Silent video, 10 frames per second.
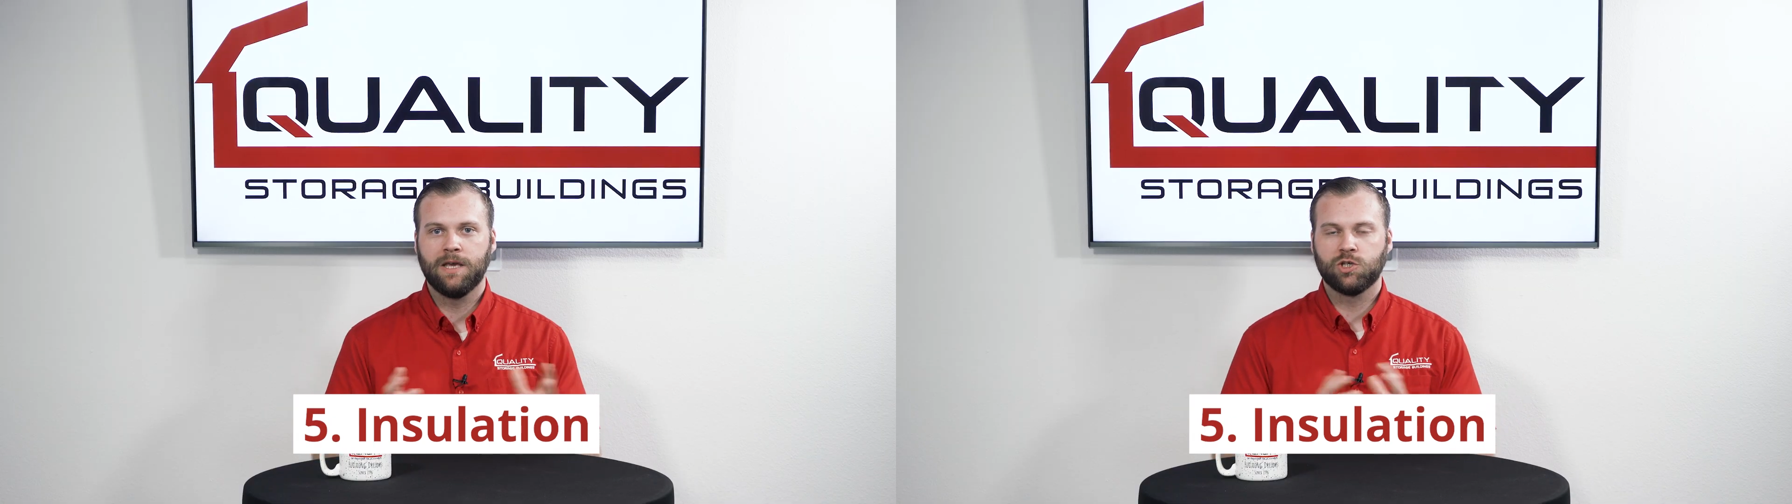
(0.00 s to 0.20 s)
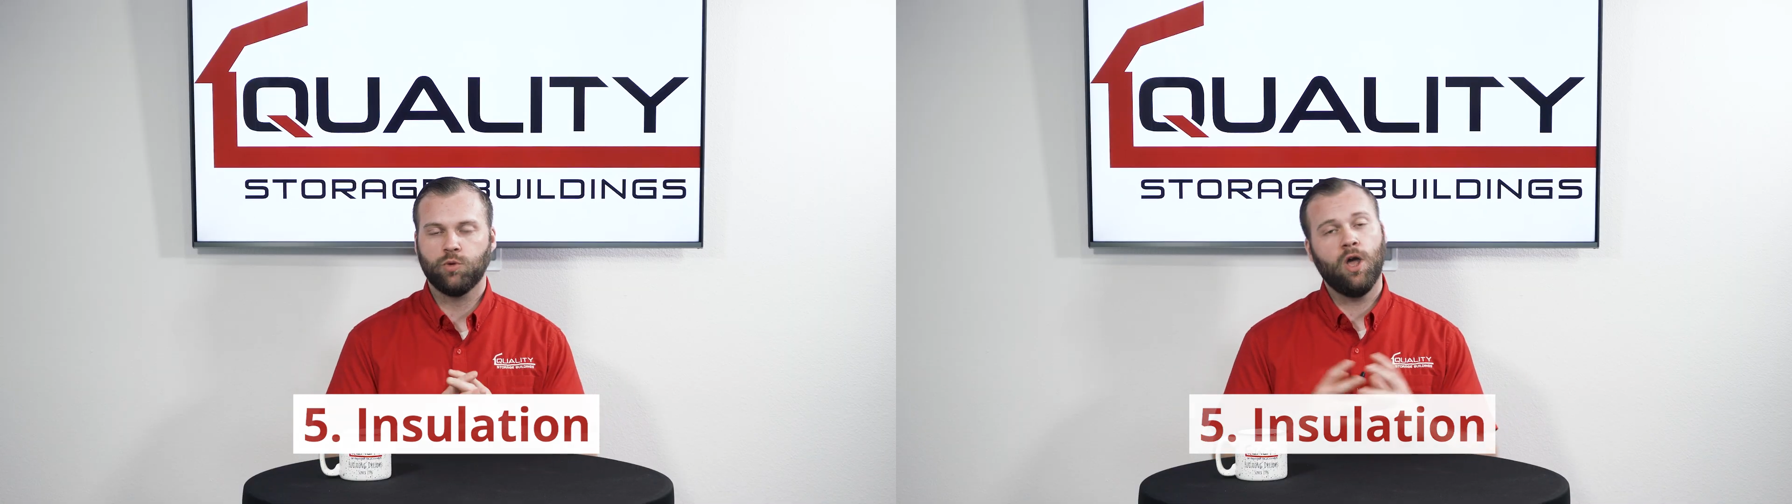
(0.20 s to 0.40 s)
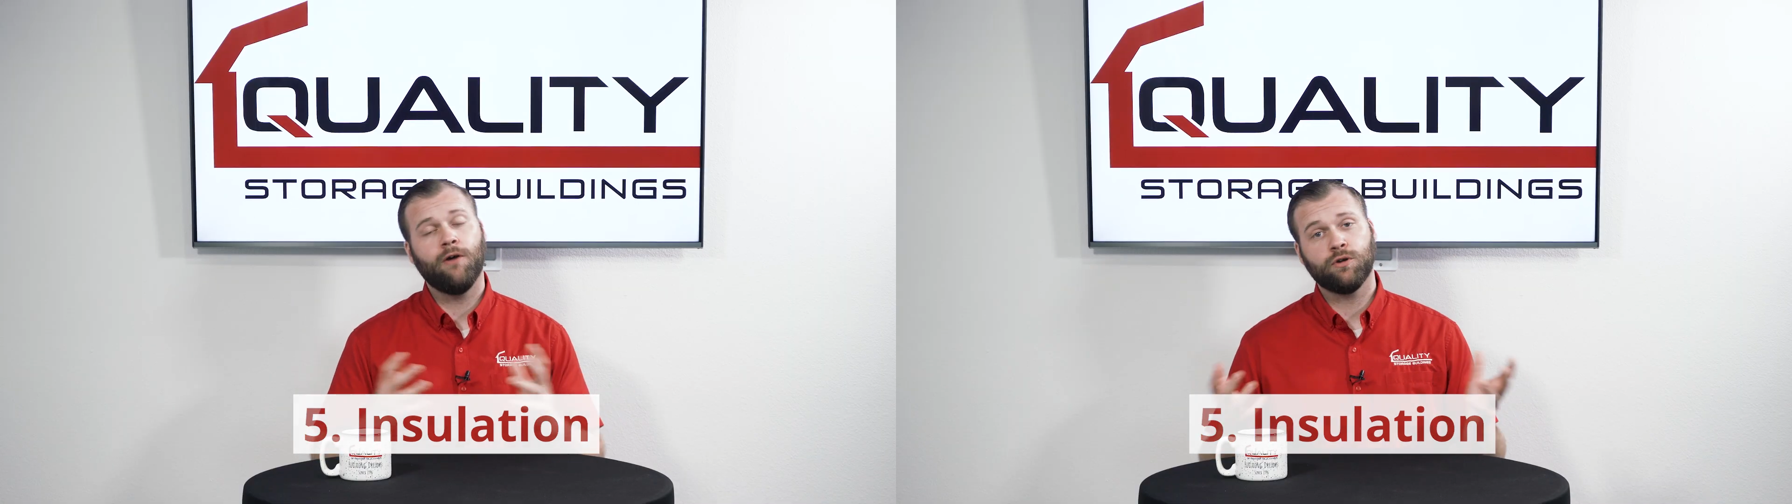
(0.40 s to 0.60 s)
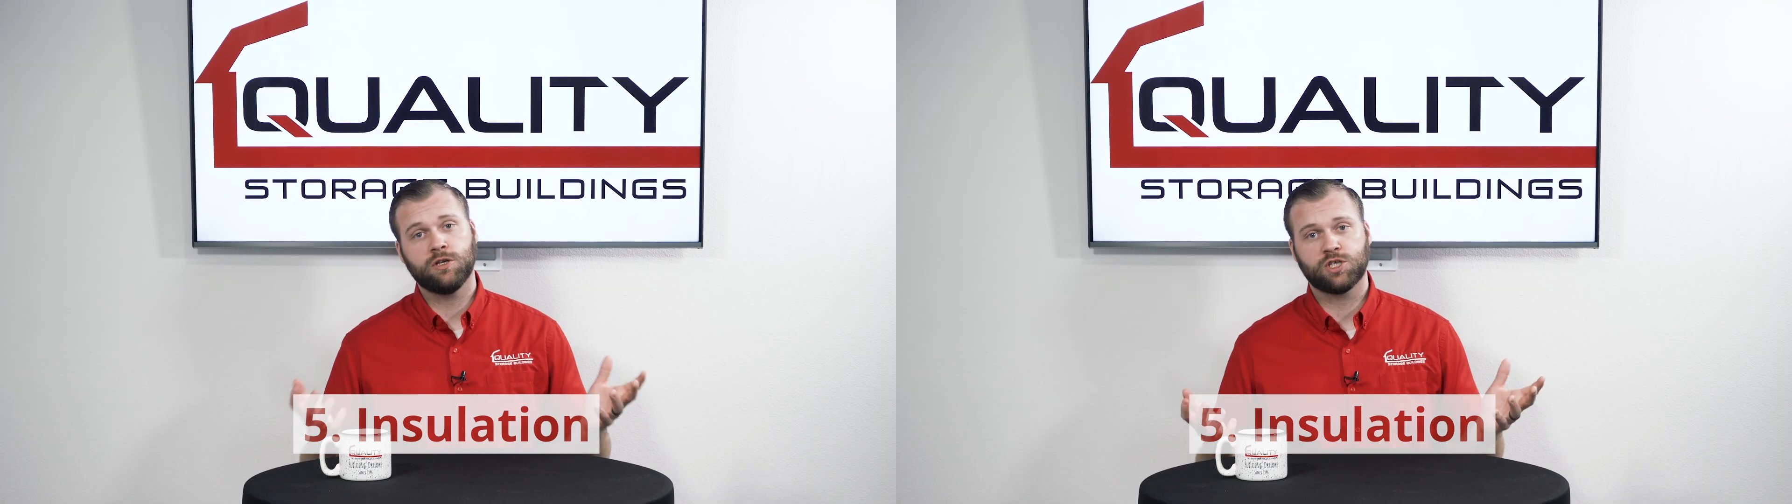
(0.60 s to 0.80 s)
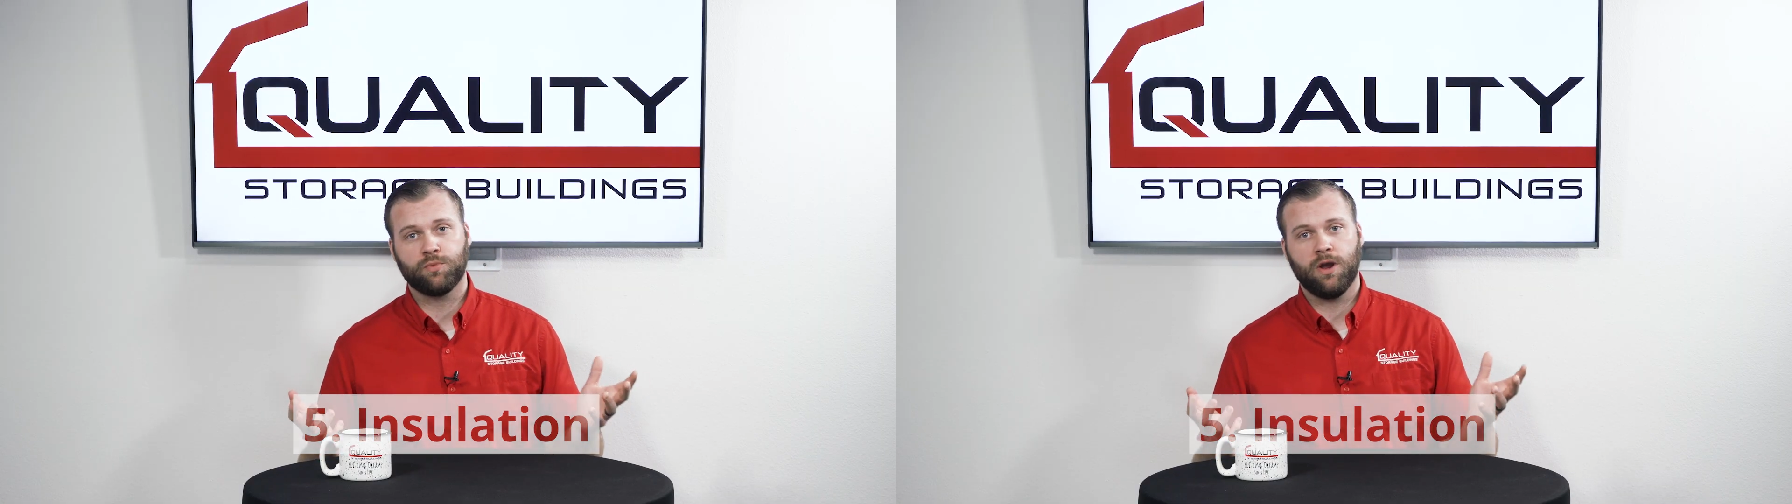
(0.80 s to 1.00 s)
So we offer
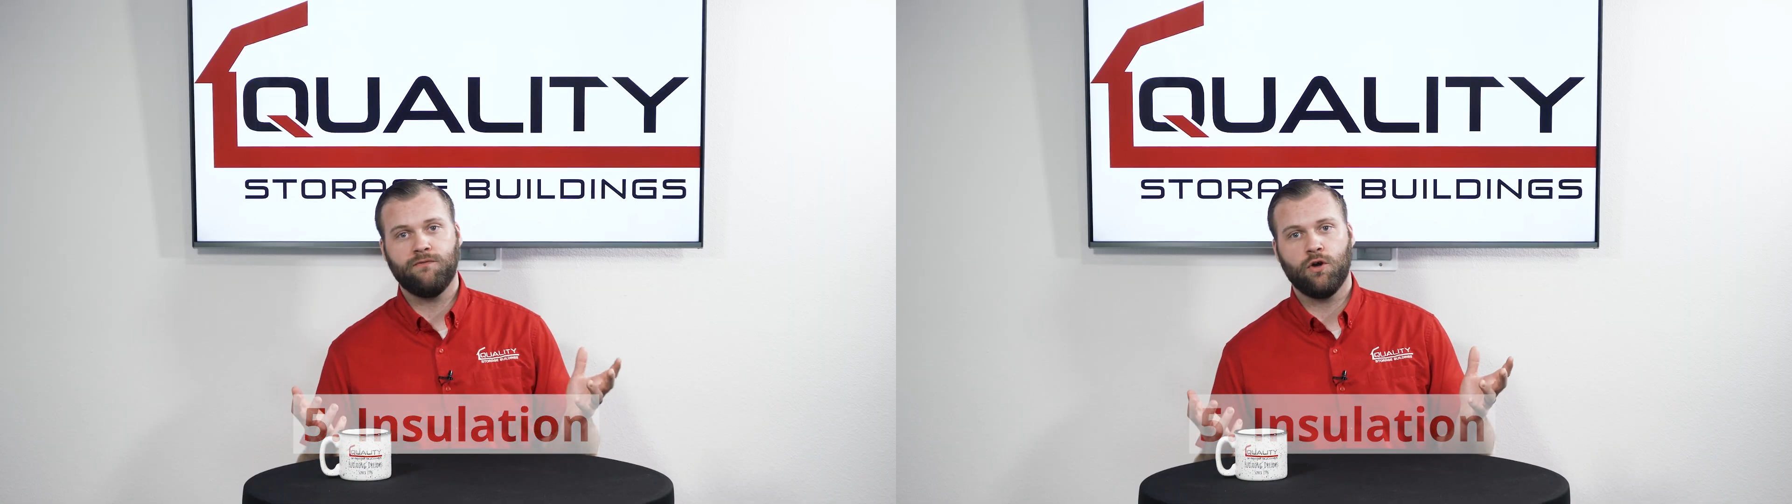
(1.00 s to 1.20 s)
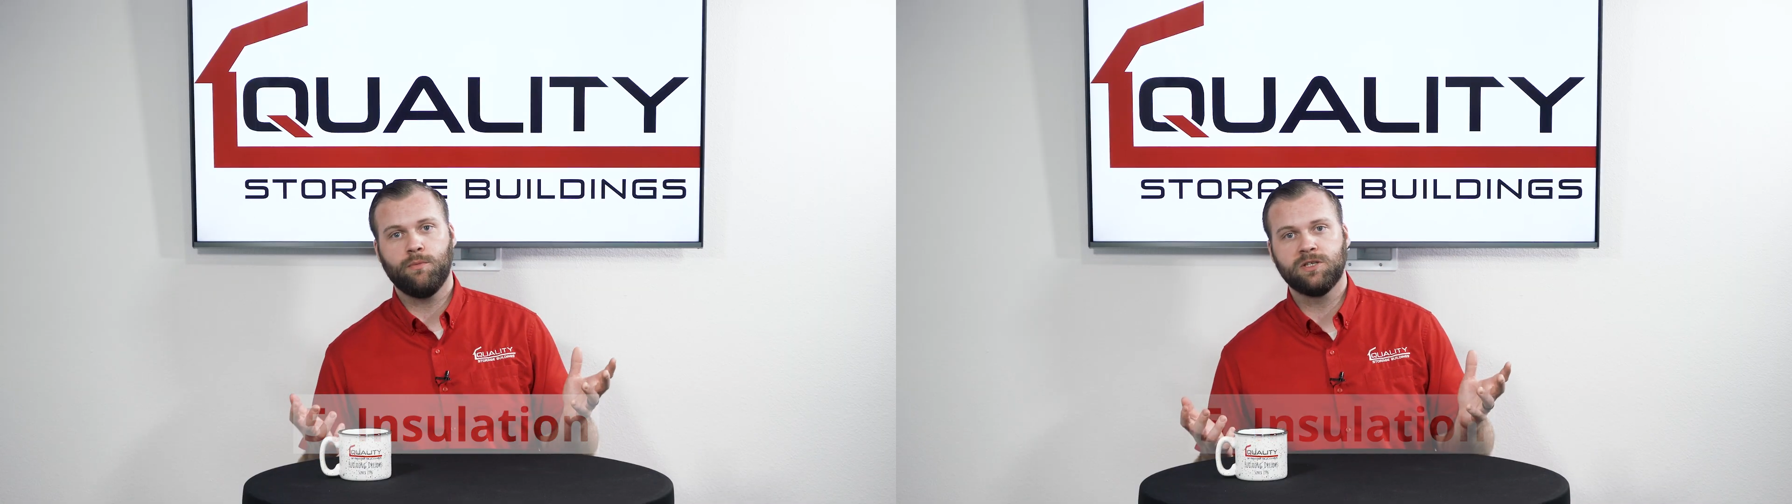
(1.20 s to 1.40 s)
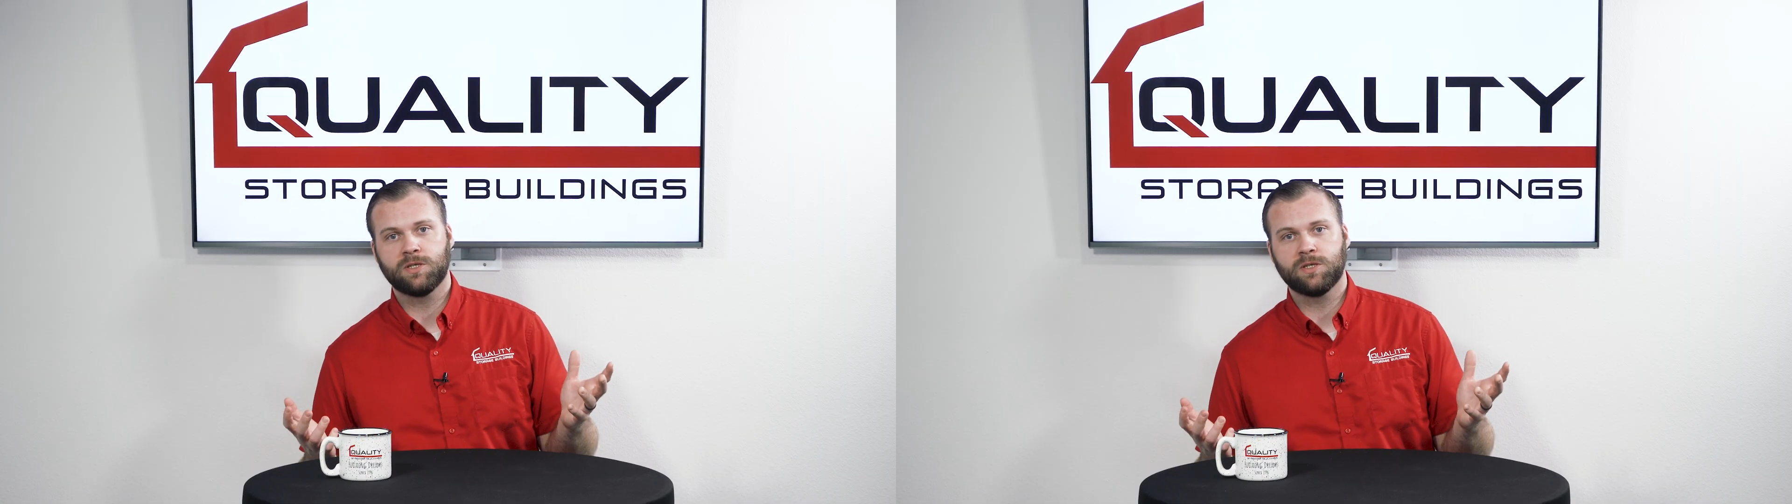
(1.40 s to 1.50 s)
a spray foam